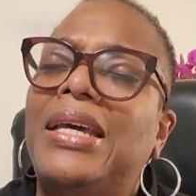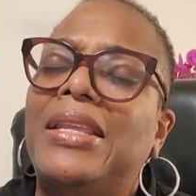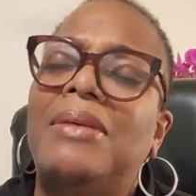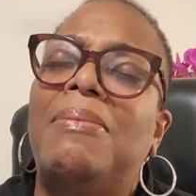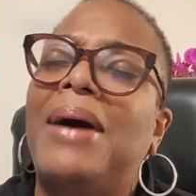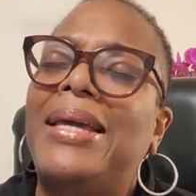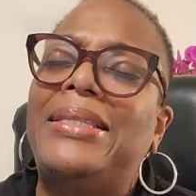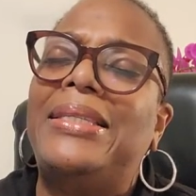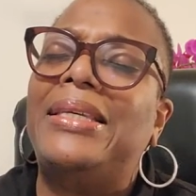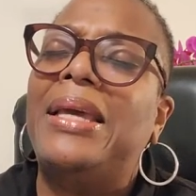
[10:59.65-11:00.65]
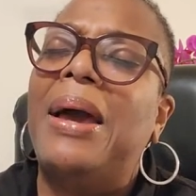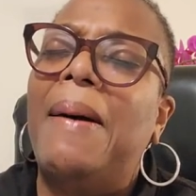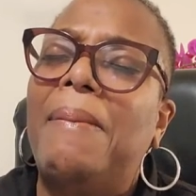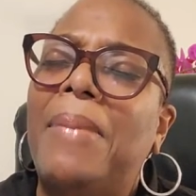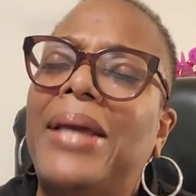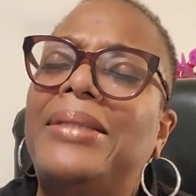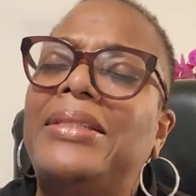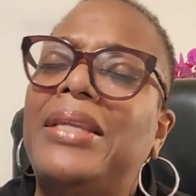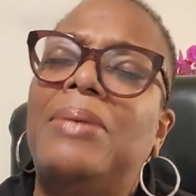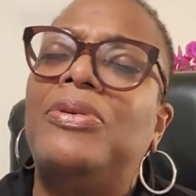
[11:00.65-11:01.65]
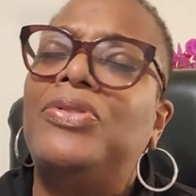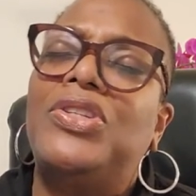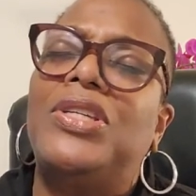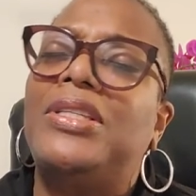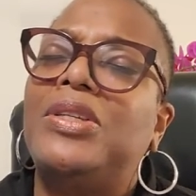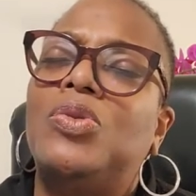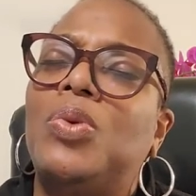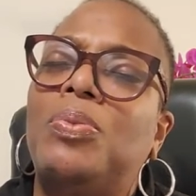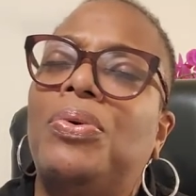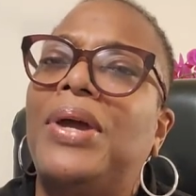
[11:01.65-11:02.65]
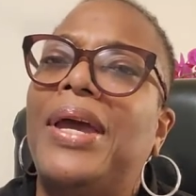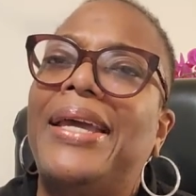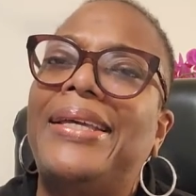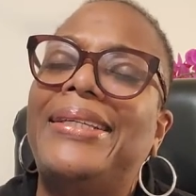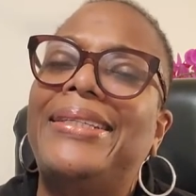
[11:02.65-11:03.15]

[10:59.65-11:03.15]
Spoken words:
In the mighty, mighty name of Jesus, we pray.